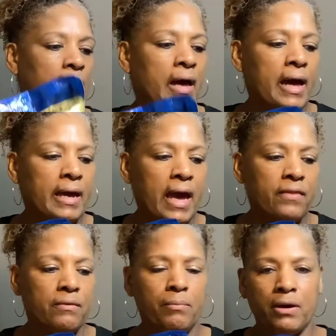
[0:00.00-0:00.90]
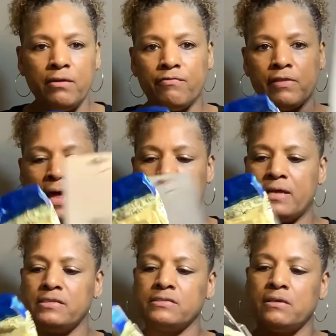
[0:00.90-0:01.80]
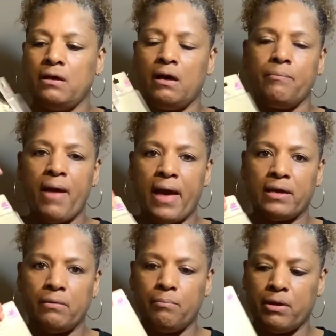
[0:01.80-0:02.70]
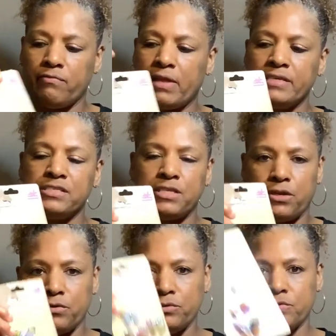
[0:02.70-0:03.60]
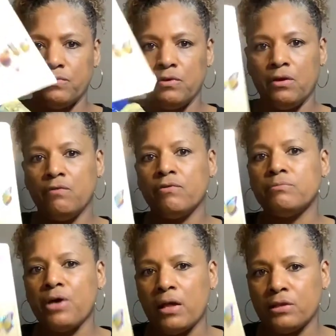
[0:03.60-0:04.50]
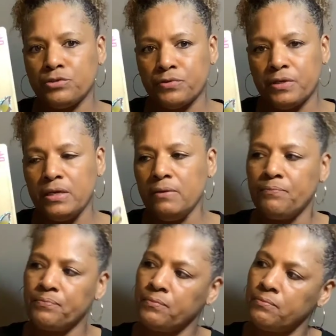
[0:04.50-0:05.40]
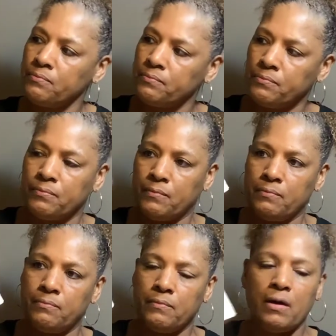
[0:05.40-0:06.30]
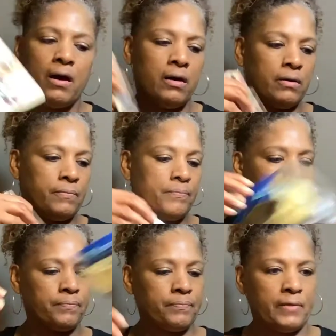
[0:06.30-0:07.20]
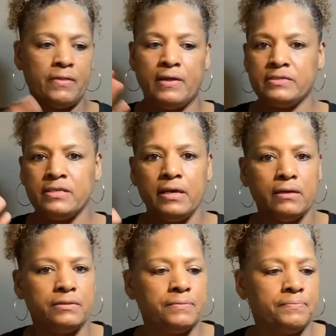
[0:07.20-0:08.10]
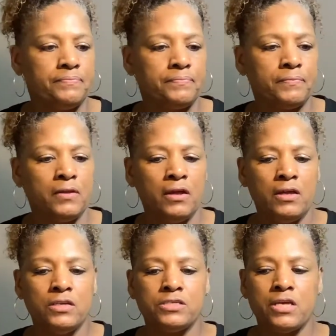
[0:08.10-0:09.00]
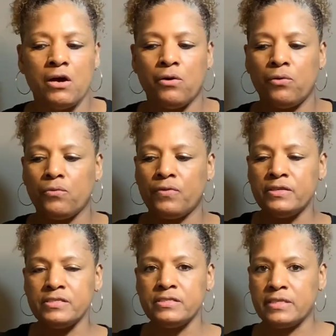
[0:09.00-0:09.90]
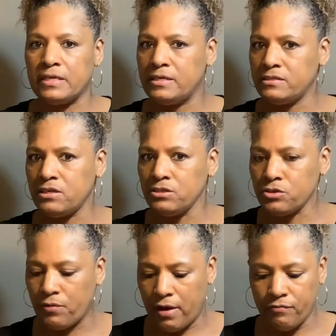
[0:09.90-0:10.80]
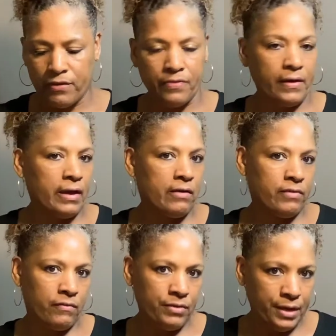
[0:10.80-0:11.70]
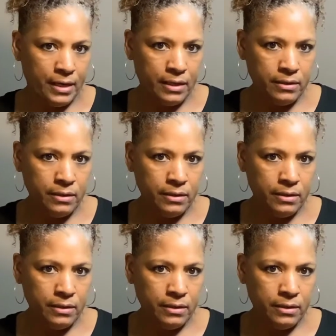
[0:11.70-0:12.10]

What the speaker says: I got the butterflies, a pack of butterfly stickers from Dollar Tree. And that's it. So this is the easiest craft I think I've ever done.